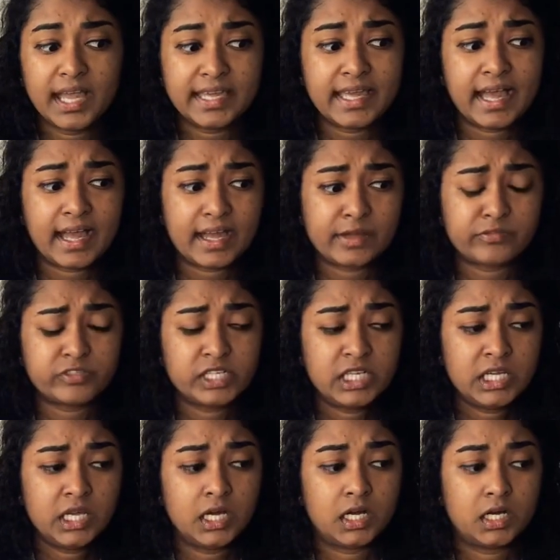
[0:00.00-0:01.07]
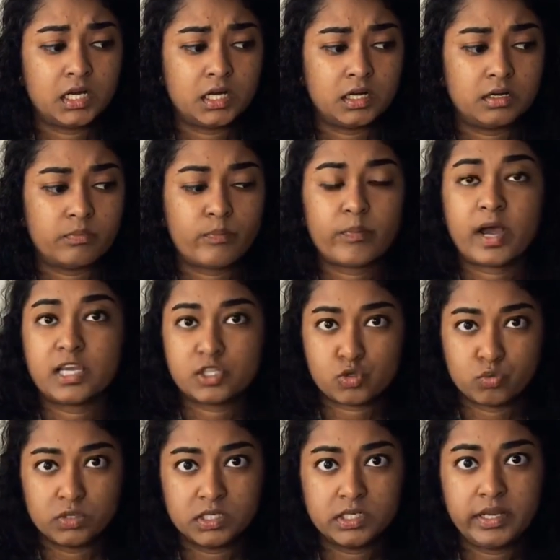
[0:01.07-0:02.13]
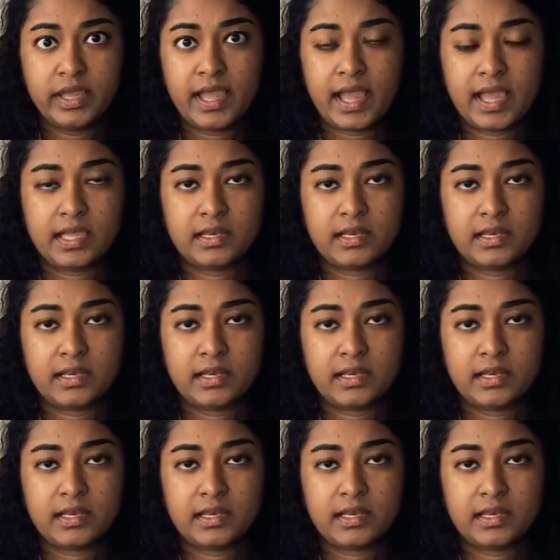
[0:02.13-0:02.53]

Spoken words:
I have a password